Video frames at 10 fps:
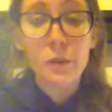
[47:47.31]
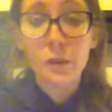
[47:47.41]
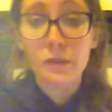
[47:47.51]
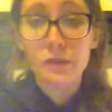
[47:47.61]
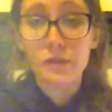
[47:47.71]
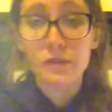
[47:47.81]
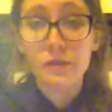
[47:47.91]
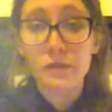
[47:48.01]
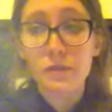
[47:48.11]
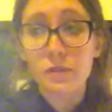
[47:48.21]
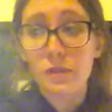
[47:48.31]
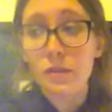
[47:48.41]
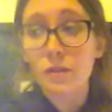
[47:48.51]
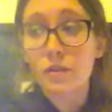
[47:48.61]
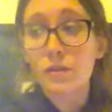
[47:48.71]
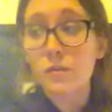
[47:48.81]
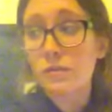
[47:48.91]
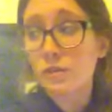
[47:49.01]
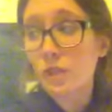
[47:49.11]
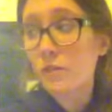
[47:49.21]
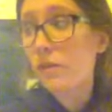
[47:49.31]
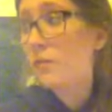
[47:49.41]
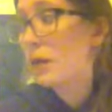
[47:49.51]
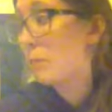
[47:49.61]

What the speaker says: horses. You will see with my